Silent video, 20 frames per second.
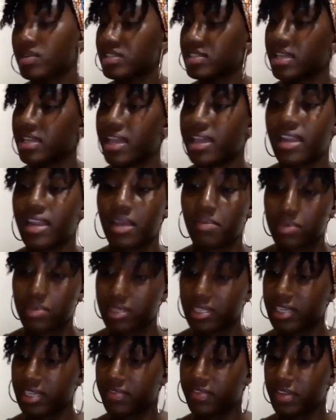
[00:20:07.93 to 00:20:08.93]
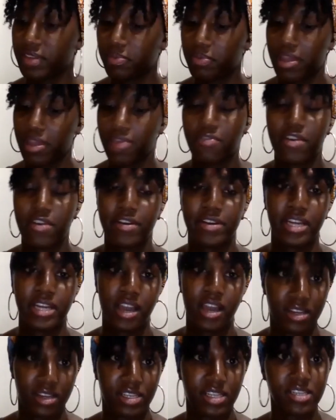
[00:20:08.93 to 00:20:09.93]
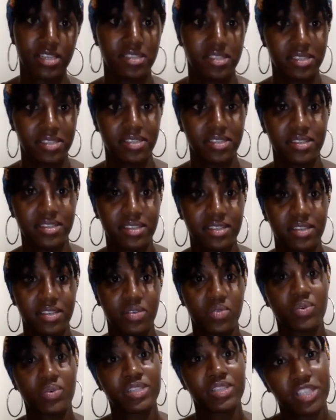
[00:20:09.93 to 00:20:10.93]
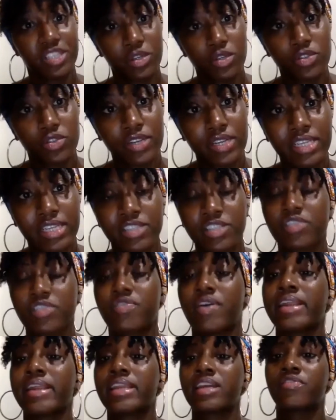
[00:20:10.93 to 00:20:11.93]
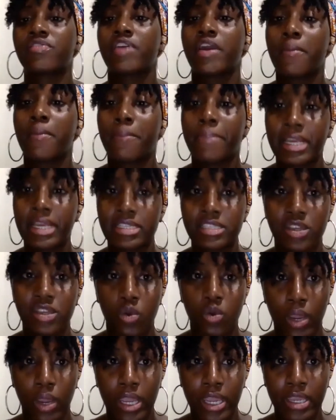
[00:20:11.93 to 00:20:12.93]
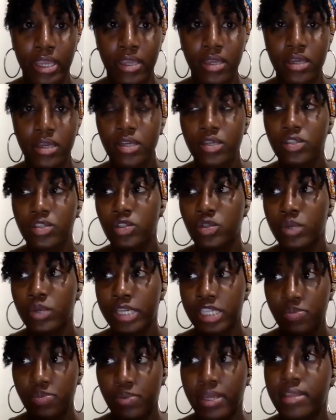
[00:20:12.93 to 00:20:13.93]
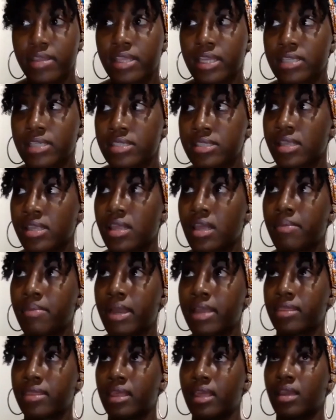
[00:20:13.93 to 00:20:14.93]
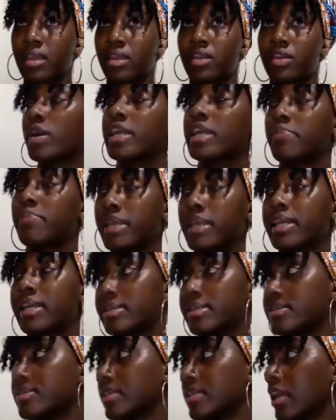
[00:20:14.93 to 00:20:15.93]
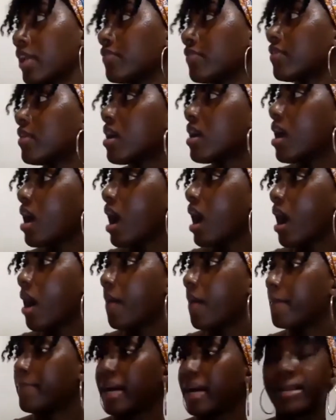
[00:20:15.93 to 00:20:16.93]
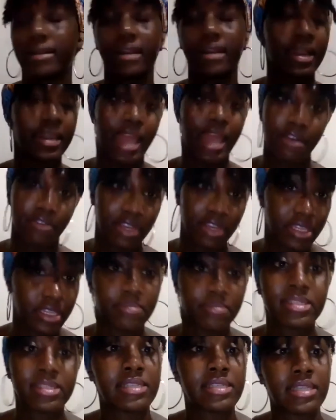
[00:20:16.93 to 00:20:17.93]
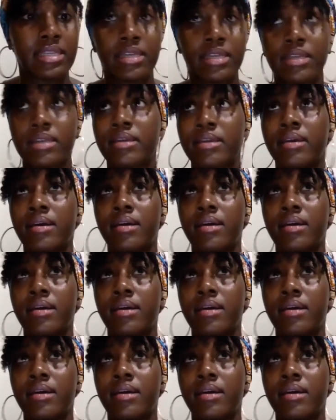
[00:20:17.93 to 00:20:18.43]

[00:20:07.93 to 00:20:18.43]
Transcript: again, I believe in being very honest with children and just finding a very basic way to explain things to them. I think you're keeping kids safe by not having them see